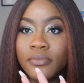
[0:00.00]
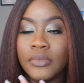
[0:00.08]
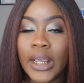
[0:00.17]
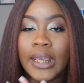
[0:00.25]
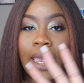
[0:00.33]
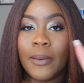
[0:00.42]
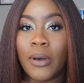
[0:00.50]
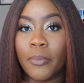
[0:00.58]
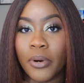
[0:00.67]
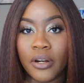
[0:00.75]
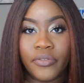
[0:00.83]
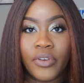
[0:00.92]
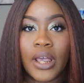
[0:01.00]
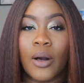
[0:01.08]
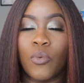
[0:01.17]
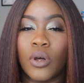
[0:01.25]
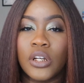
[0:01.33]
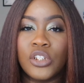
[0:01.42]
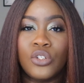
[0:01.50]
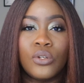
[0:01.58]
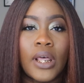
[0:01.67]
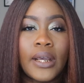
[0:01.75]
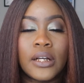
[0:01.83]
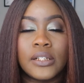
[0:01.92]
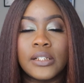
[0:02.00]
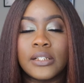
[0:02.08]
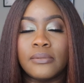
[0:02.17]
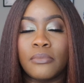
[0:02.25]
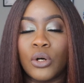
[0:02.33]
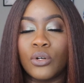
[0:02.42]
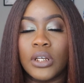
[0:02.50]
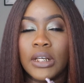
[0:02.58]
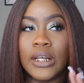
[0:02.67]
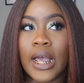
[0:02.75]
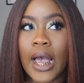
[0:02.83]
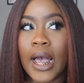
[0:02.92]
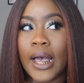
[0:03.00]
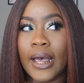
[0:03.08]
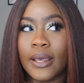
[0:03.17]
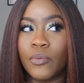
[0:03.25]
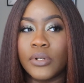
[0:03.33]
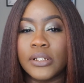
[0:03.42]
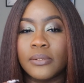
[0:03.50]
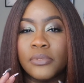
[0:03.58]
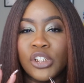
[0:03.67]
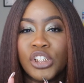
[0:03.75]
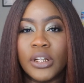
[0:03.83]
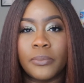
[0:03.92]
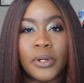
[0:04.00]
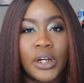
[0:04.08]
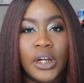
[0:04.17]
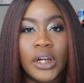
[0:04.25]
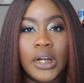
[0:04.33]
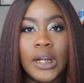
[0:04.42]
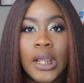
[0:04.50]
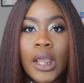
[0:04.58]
It came out perfect. I wanted to do like a smoky eye with some shimmer